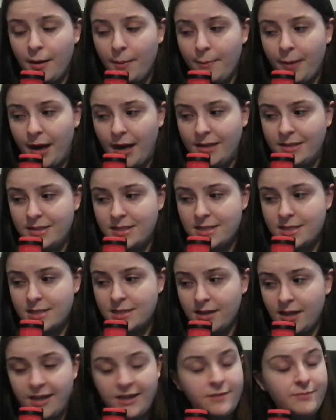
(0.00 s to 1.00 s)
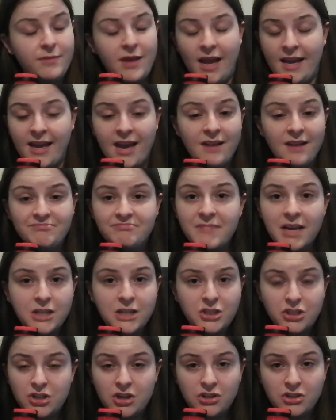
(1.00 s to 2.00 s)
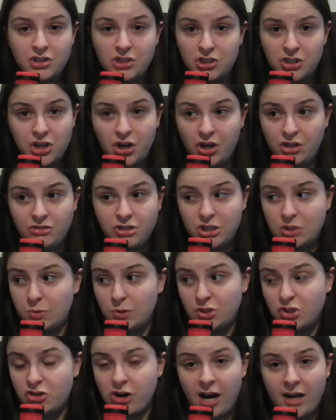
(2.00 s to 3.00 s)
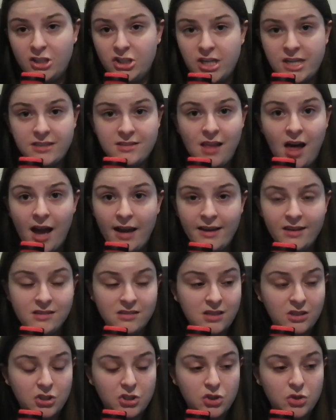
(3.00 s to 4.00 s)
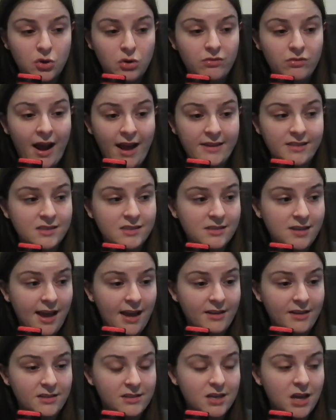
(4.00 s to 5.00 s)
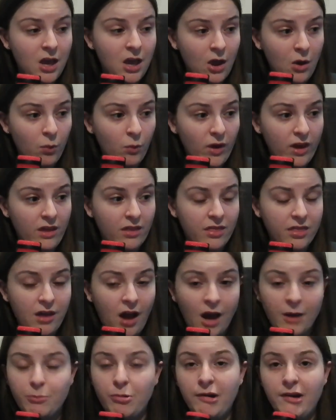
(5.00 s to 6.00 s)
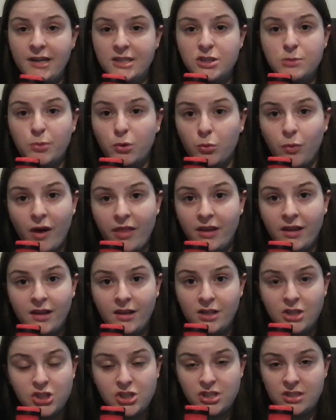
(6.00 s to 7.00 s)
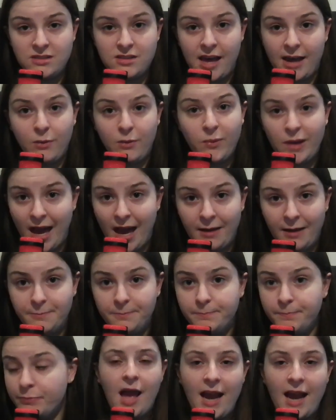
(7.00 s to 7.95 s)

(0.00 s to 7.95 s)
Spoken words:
But it just goes to show just what strategy is like in such a short race and with unpredictable weather conditions like we had.